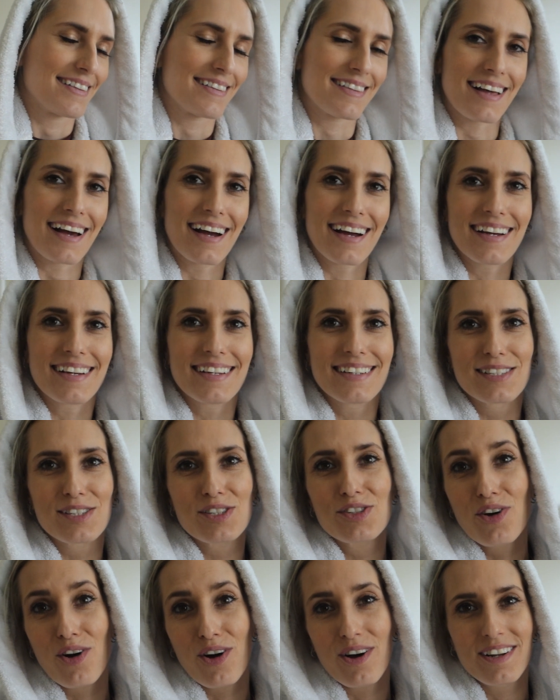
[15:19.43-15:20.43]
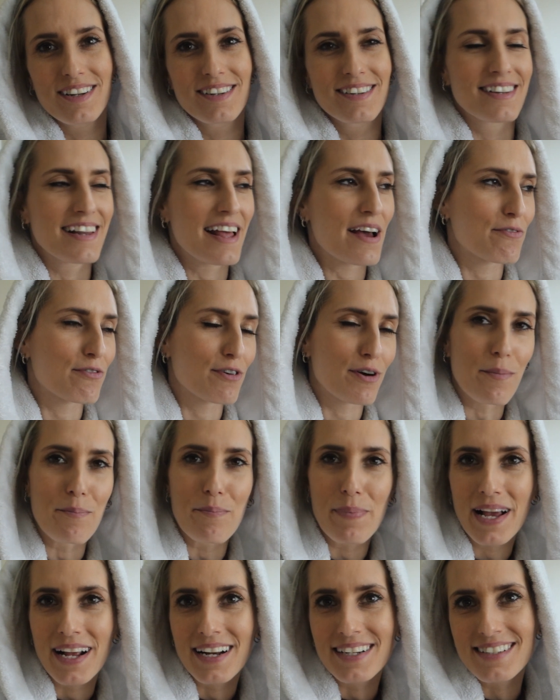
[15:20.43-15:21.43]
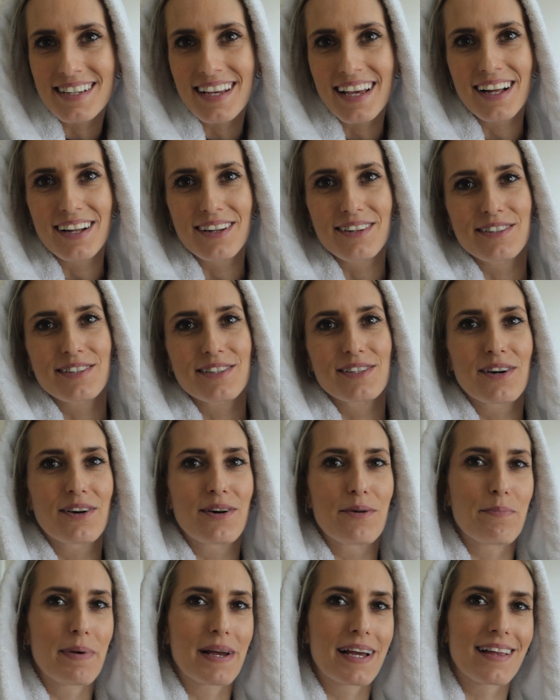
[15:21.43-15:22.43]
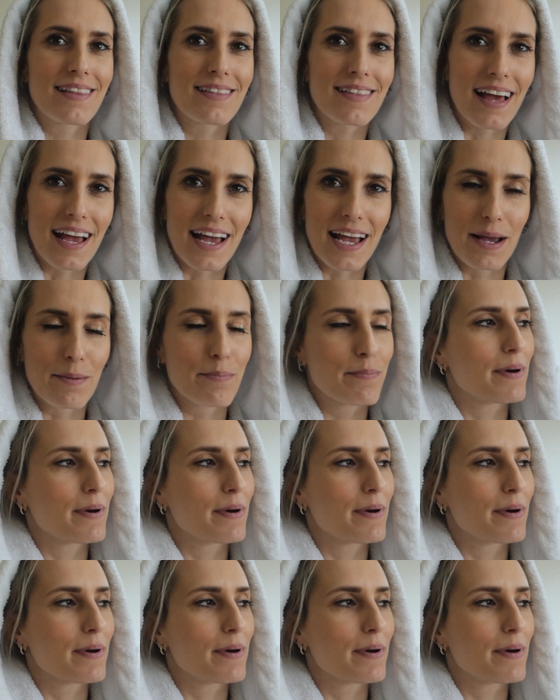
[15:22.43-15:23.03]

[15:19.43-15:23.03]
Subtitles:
that it's never a big deal, it's not a big thing,